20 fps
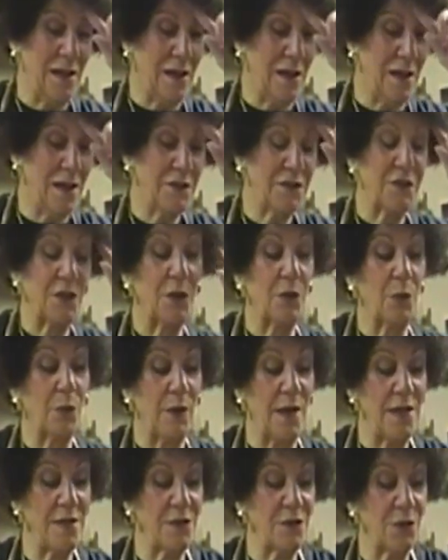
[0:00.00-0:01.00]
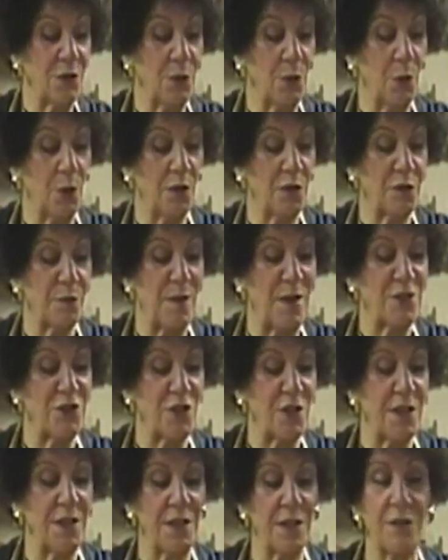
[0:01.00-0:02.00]
It's a great tool,
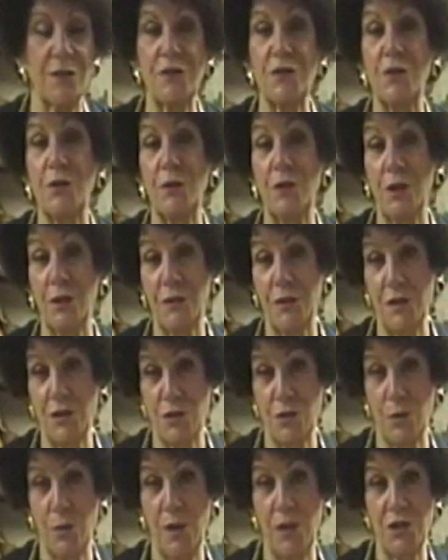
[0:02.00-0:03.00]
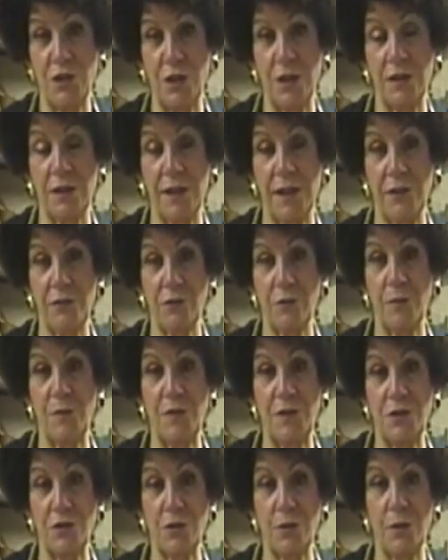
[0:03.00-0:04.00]
especially in a studio situation, a classroom
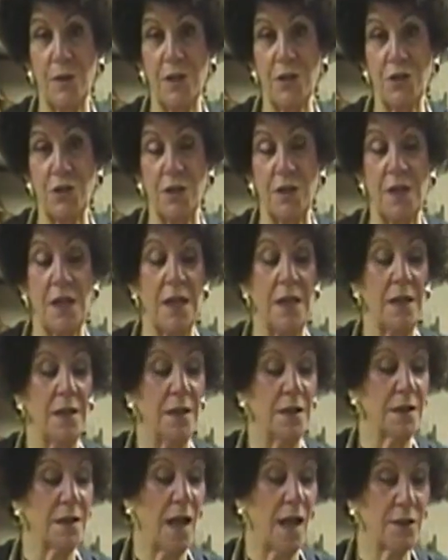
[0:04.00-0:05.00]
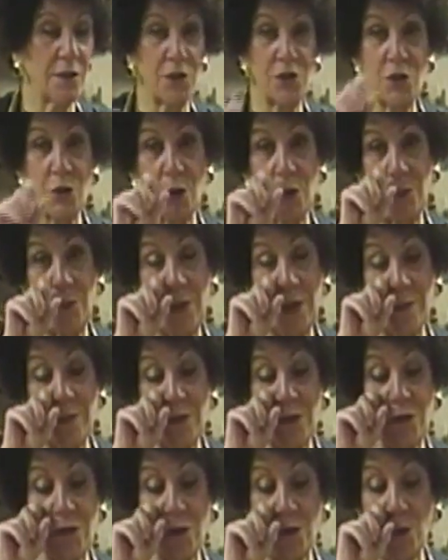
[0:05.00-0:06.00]
situation, in college or in
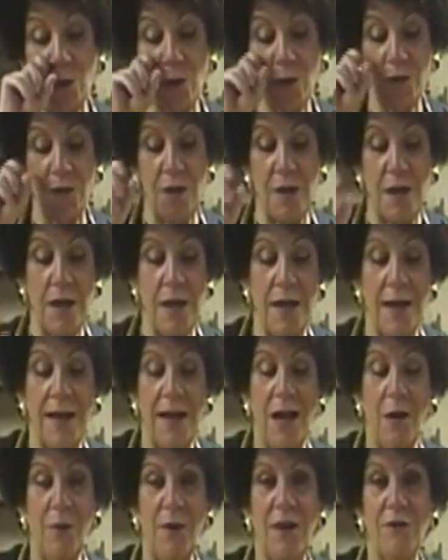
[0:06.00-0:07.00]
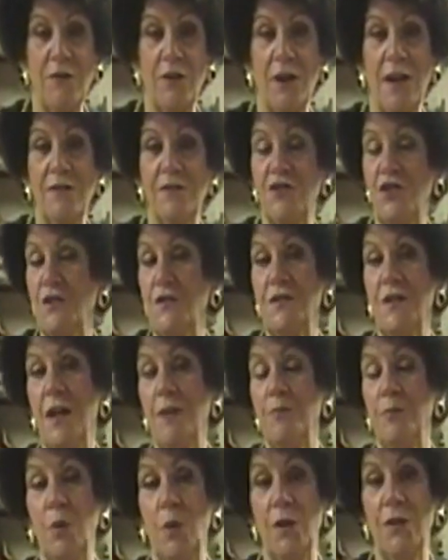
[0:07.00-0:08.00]
public schools. However, I've just
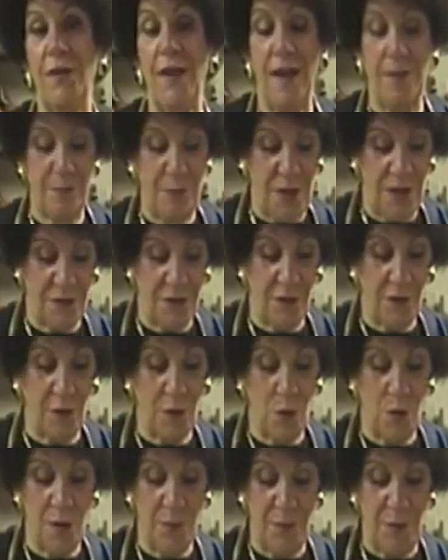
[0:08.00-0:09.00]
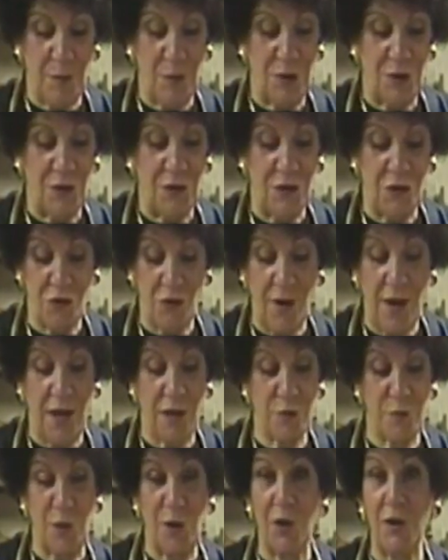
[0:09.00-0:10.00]
not bought that piece of equipment, which is
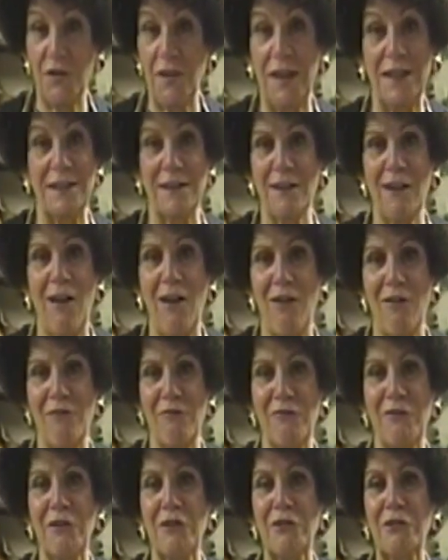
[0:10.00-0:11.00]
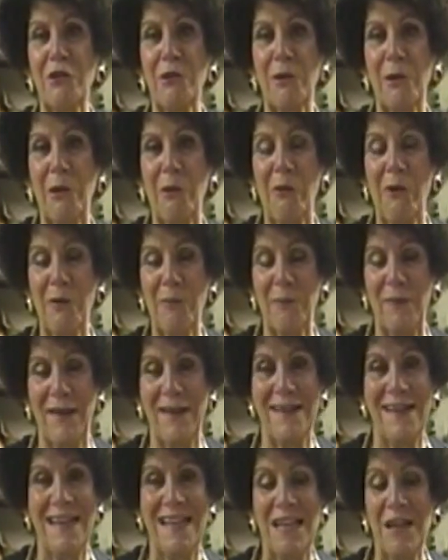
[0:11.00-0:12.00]
strange because I love new
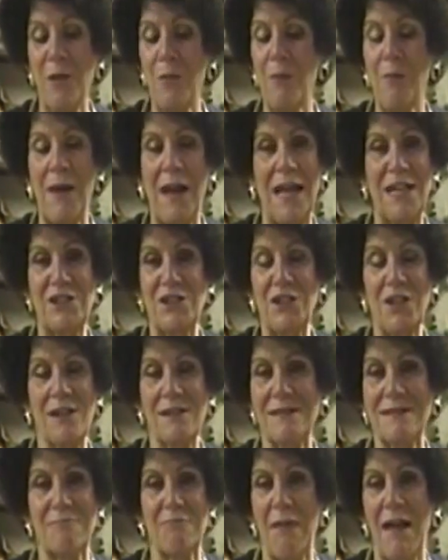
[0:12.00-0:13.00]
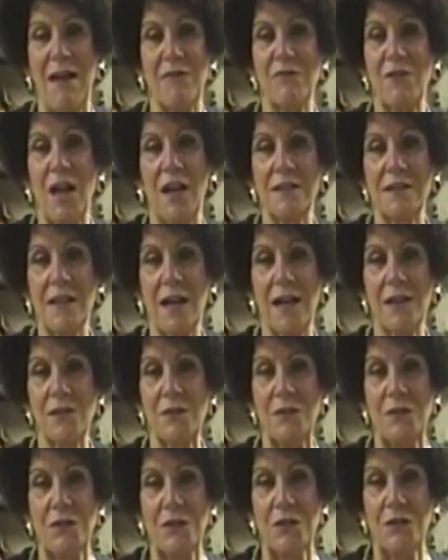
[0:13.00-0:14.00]
equipment, but I just have not
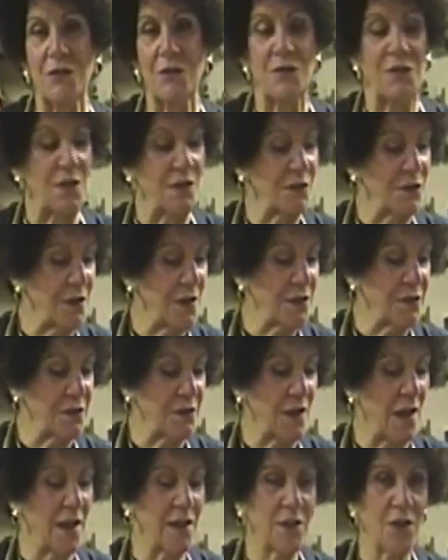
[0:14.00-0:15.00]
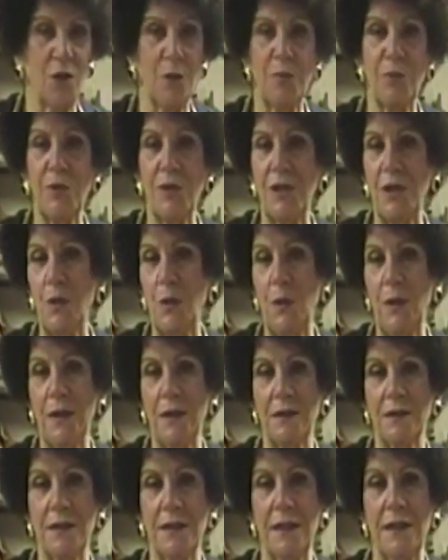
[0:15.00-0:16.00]
gotten to use it. This I go pretty
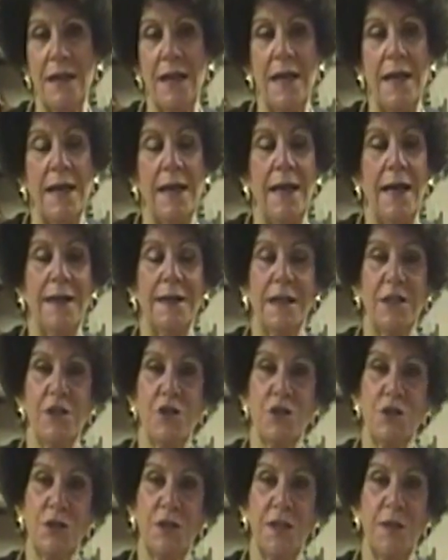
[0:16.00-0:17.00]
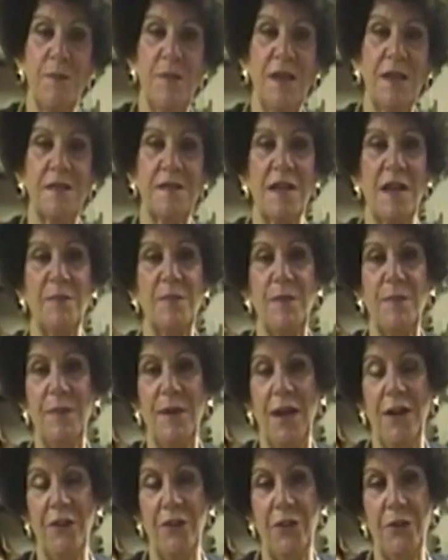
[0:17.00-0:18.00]
quickly, and I usually mix up
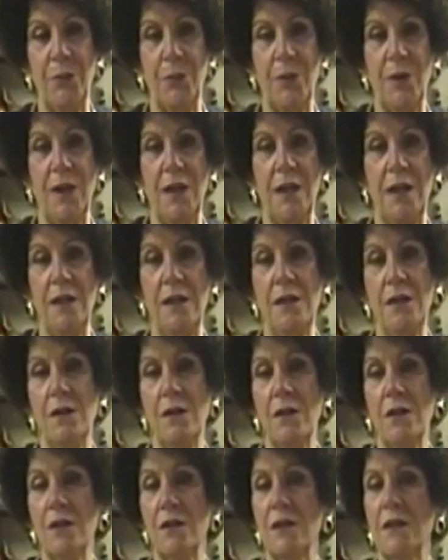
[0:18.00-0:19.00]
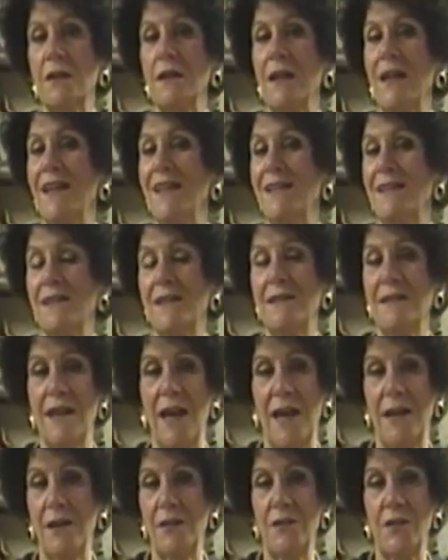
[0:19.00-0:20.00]
about 3 glazes
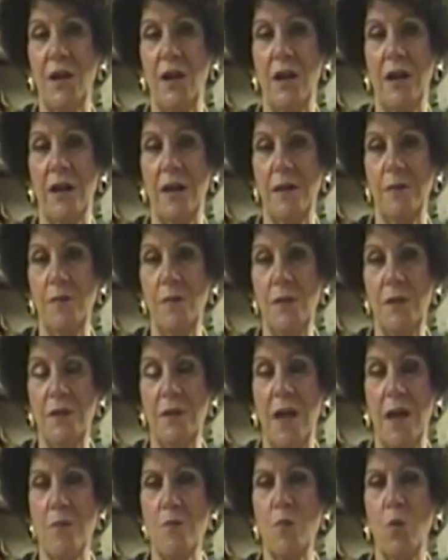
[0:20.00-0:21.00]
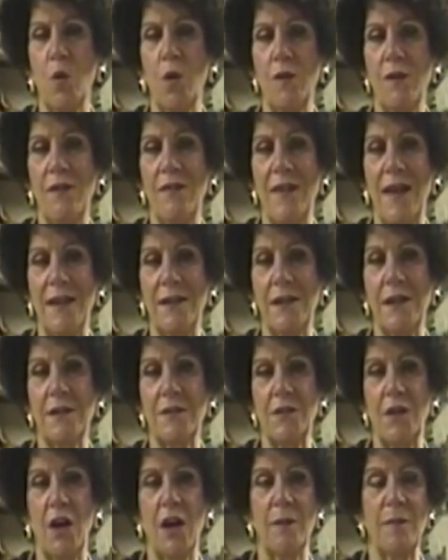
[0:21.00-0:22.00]
at a time, not more than that
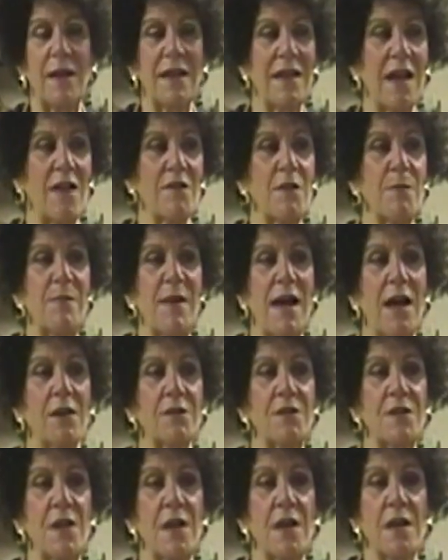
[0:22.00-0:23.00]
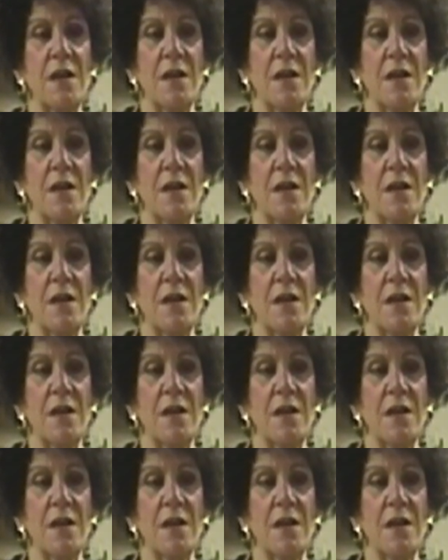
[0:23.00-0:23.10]
at a time. I have about